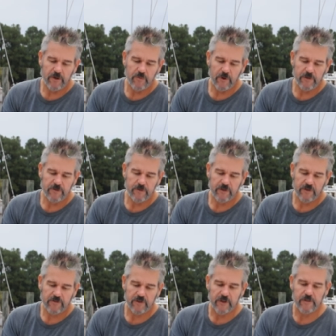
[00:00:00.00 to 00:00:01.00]
to do
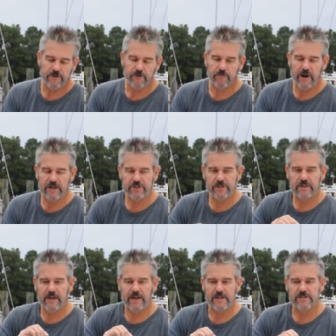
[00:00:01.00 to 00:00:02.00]
this in the direction
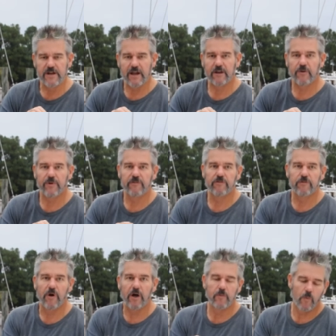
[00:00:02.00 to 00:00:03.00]
that it's not going
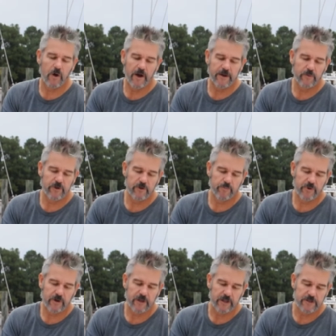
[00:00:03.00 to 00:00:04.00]
to unwind when you
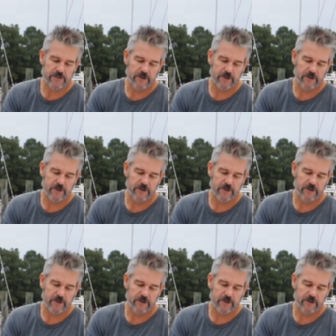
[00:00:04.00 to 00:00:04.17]
put it in.